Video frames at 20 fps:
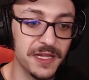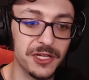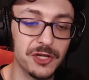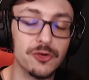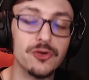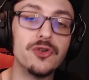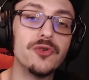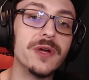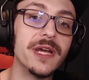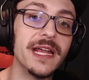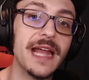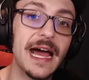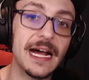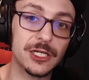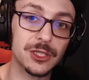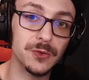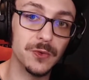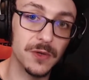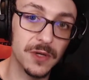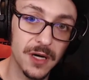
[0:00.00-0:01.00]
like you're doing an
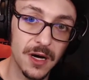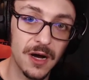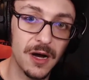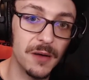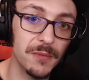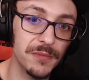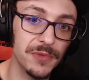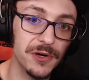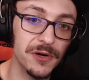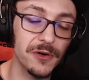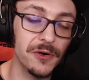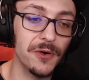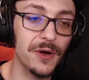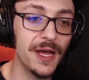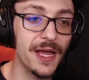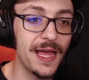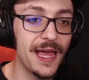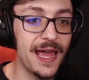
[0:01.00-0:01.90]
actual combo.